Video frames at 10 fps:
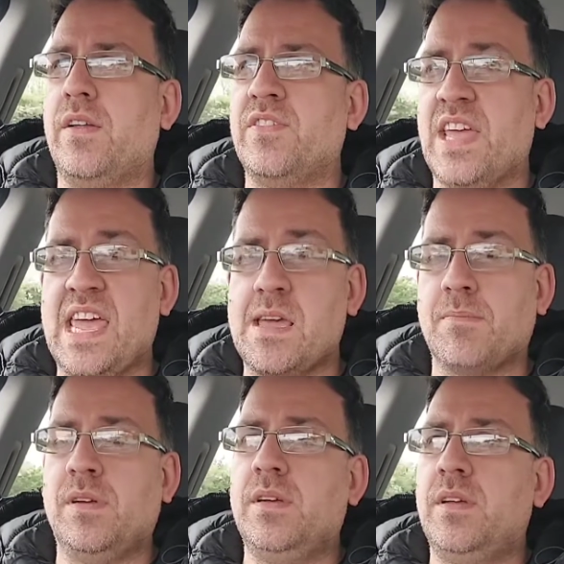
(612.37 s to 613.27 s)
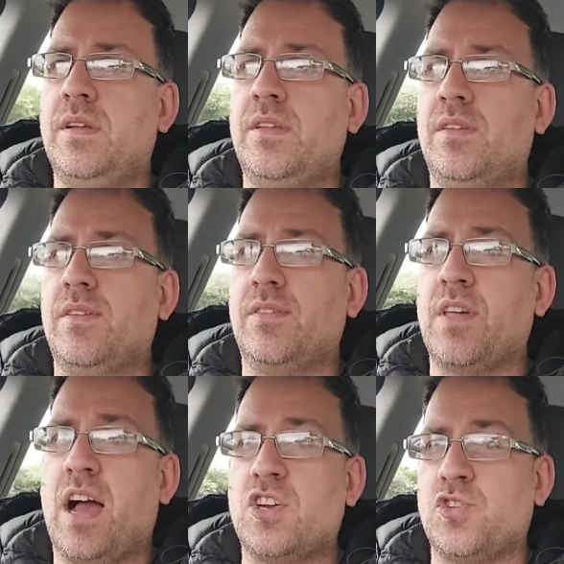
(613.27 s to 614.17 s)
name, the
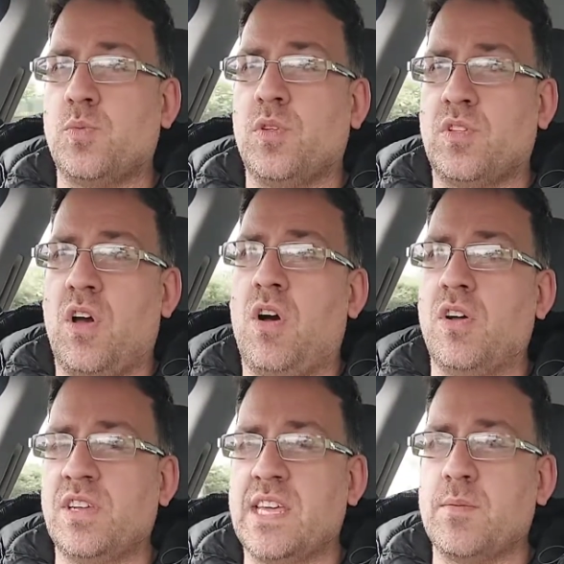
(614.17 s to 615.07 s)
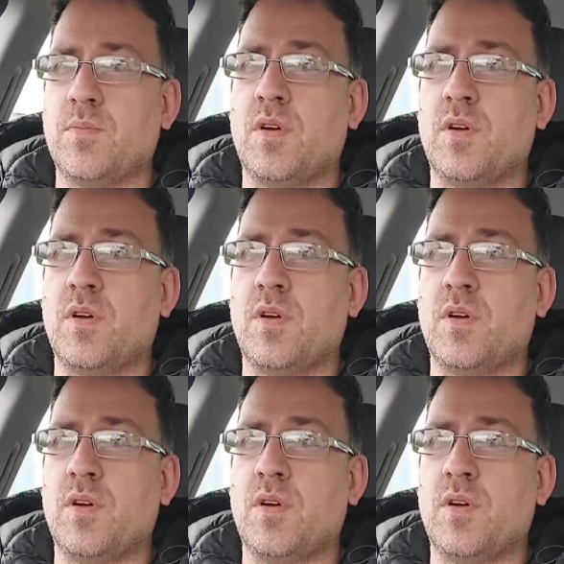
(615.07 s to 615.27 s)
actual car name